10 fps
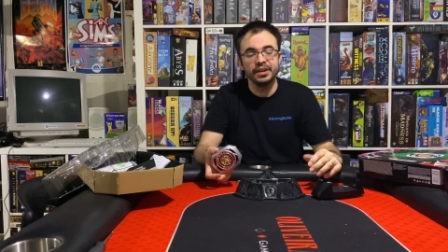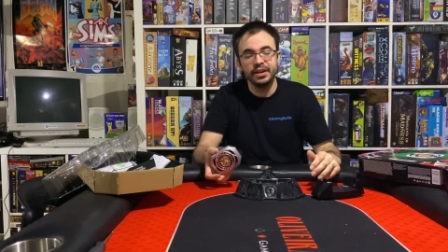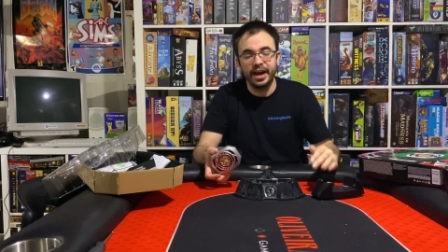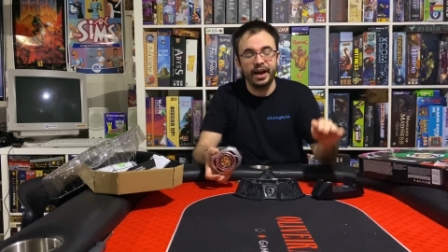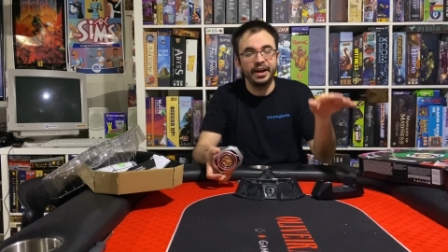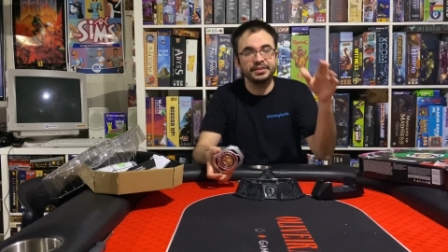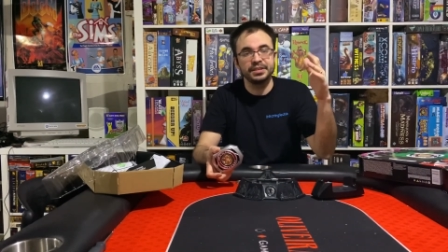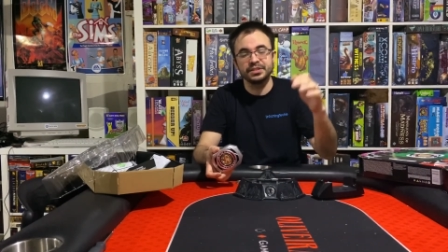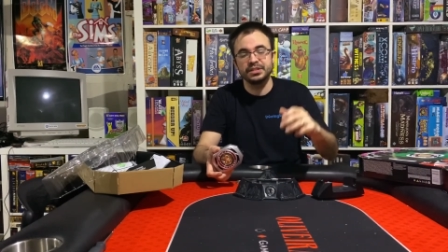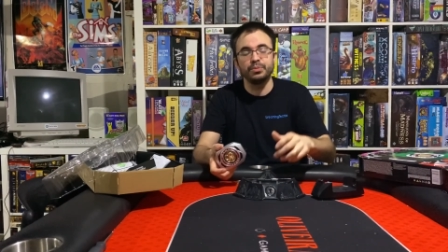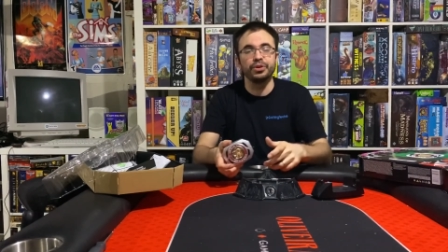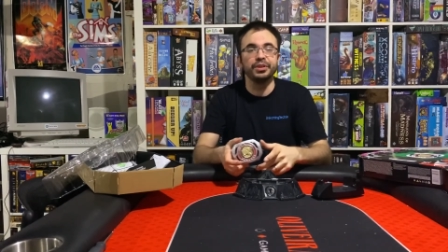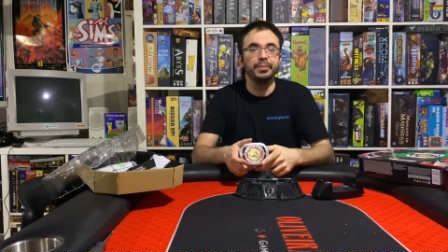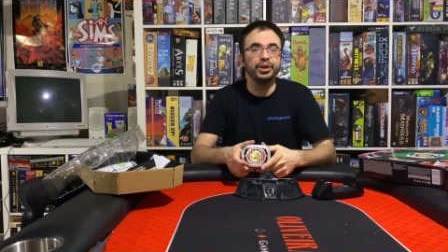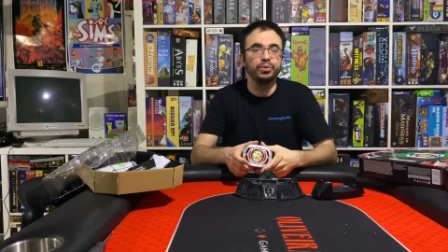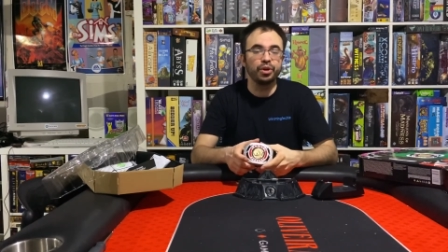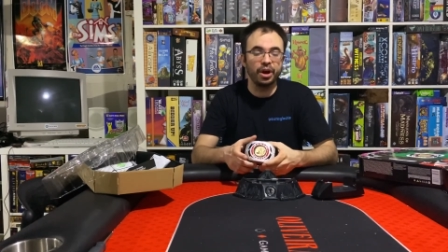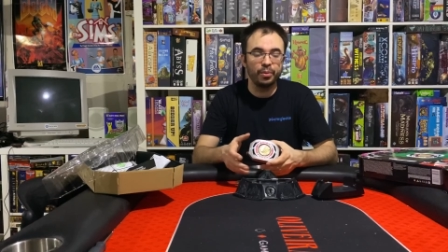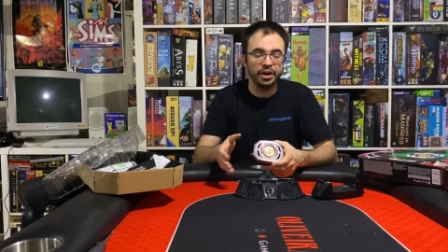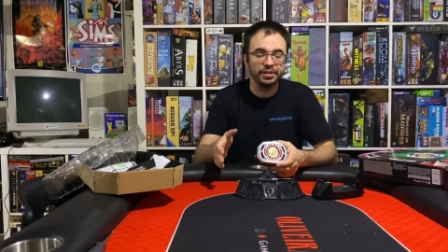I sit to somewhere in the middle where I
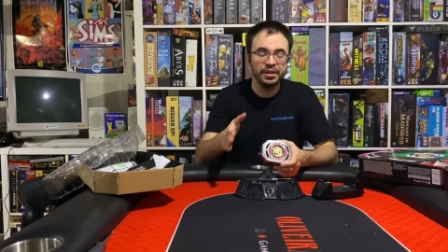want